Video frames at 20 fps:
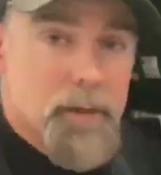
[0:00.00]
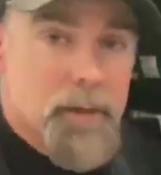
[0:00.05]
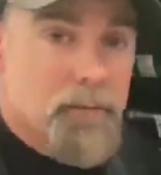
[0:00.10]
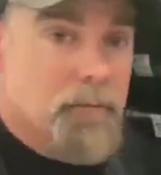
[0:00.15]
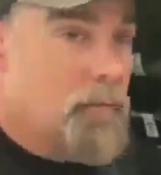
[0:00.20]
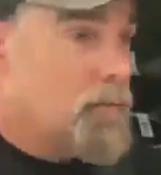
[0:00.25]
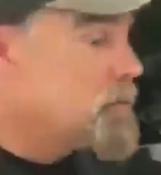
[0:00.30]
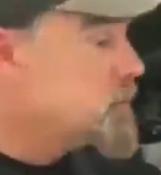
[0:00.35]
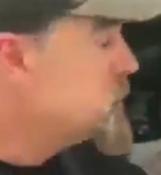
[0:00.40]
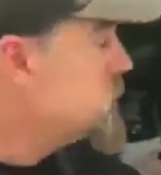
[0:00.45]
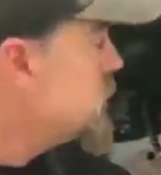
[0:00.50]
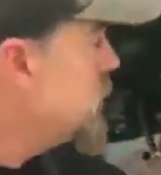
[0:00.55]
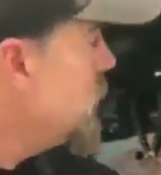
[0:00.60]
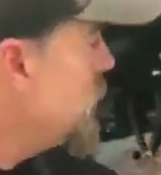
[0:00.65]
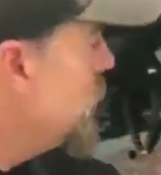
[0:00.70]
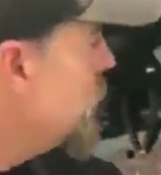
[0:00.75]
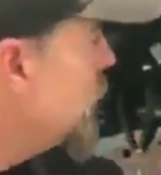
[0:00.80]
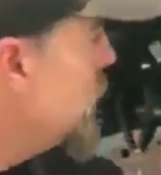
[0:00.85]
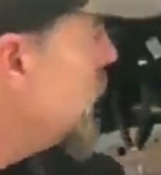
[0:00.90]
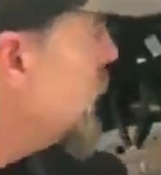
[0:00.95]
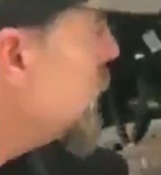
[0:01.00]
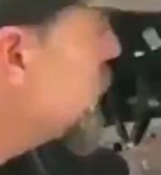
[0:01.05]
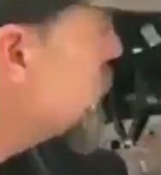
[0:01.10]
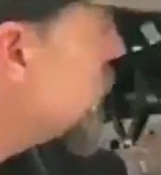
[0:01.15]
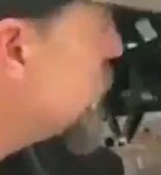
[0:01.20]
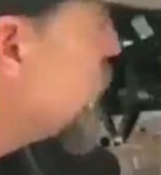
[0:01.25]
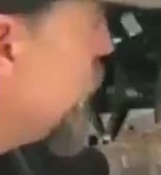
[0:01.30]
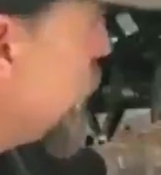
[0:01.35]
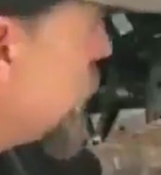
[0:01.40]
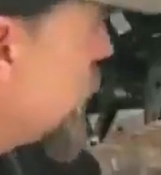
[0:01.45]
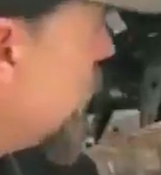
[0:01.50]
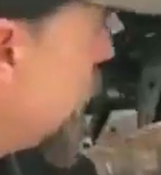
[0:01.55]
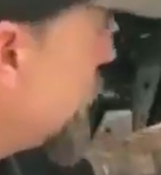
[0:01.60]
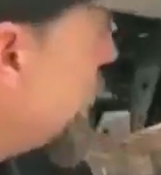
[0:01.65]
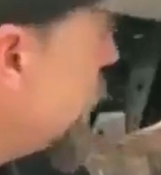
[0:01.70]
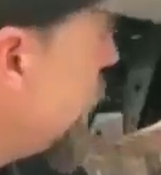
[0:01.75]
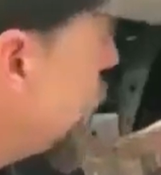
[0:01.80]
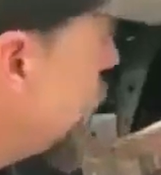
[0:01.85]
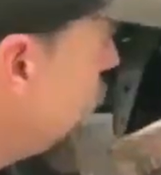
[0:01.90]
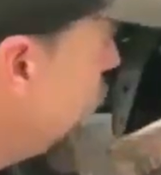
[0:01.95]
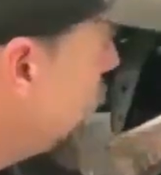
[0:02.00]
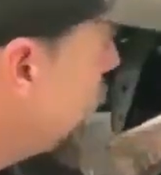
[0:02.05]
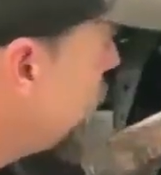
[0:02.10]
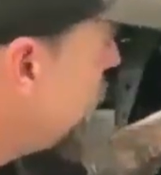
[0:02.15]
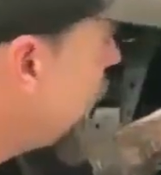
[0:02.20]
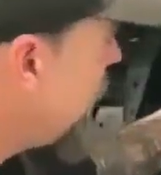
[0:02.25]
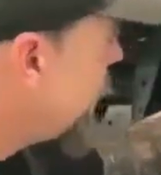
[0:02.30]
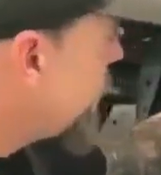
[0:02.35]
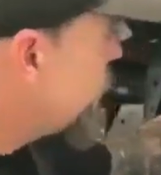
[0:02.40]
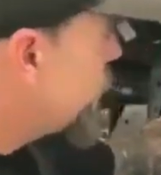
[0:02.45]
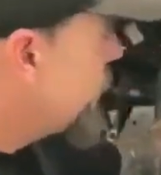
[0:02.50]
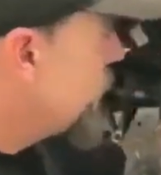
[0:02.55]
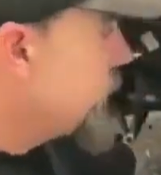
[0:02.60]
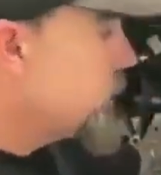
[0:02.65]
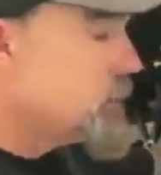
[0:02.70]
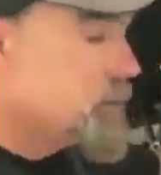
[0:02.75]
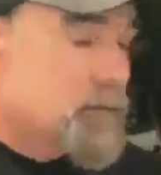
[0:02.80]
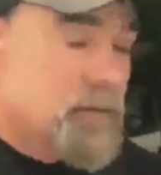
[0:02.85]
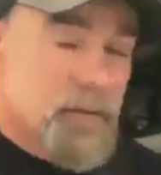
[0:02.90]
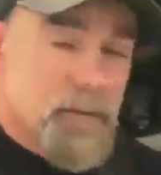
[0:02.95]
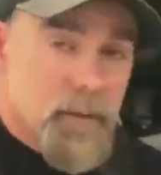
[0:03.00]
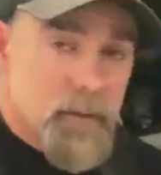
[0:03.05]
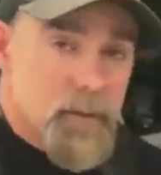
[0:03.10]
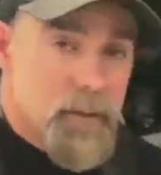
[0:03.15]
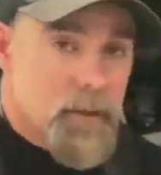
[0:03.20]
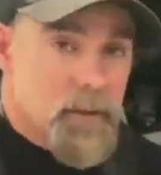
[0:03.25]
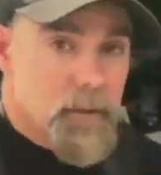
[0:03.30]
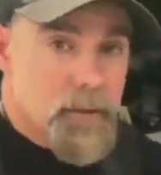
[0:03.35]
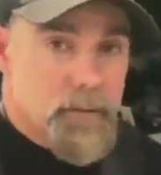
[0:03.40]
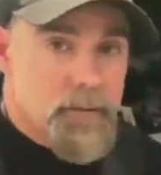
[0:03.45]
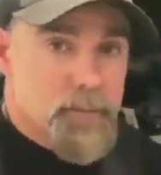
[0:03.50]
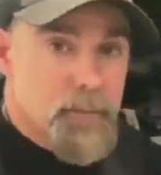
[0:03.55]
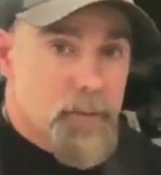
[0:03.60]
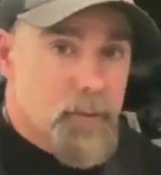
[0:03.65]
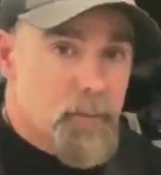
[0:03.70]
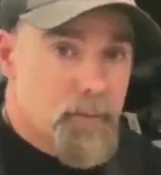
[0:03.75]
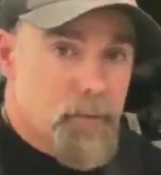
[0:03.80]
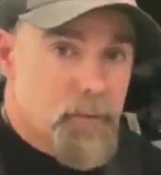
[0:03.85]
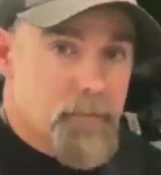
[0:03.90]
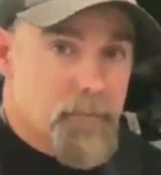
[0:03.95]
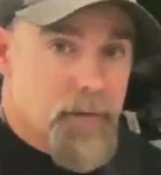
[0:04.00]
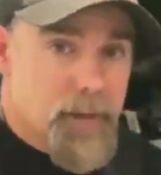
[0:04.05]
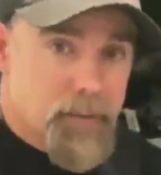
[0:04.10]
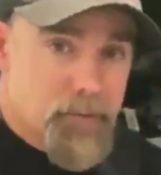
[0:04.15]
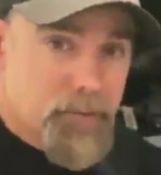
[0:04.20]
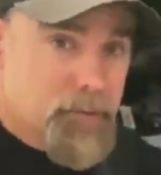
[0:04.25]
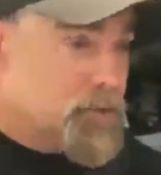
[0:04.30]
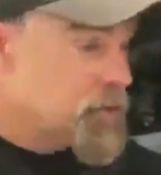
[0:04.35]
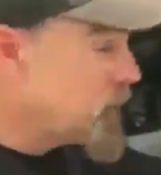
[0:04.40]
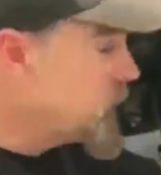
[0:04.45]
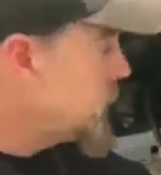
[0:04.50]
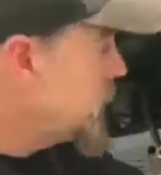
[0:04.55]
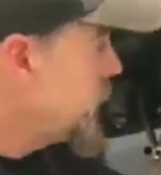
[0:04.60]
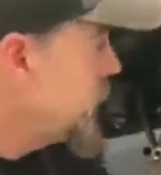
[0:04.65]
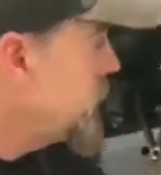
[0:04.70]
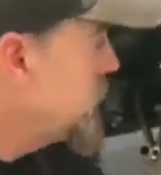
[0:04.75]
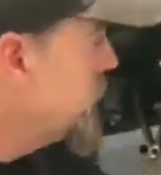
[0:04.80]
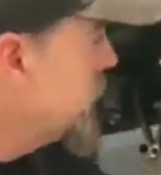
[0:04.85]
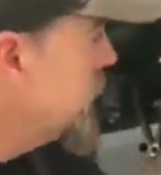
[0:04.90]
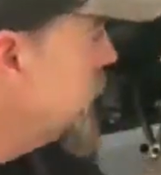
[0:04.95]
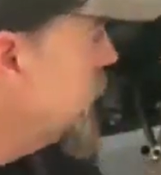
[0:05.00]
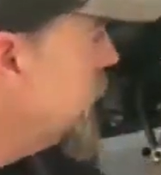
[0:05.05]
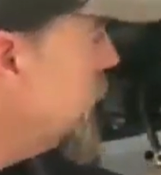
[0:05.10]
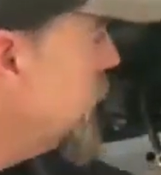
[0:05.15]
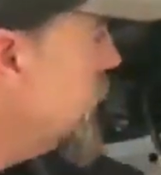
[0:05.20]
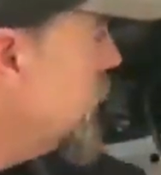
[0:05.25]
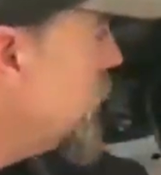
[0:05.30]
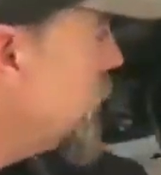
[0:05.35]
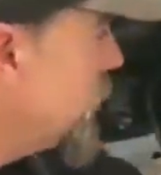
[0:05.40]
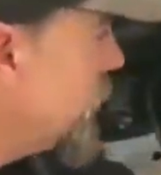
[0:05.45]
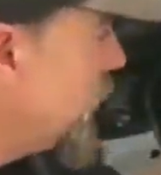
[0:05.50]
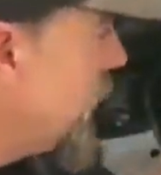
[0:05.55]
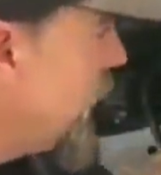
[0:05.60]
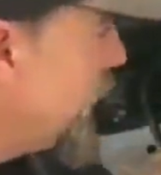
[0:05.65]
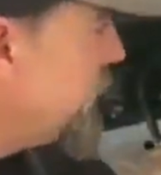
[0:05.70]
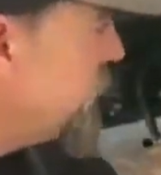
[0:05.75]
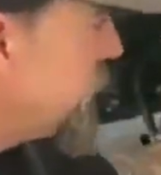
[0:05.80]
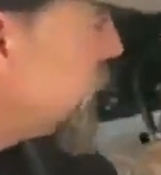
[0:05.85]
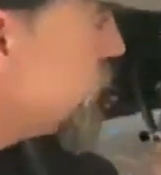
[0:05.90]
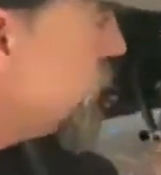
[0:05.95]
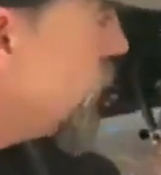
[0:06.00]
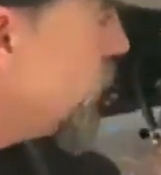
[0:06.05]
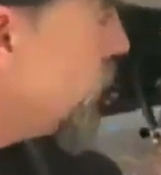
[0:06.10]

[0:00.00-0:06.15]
level. So just bolts up through the factory uh, spot where the factory shock did. Run our half inch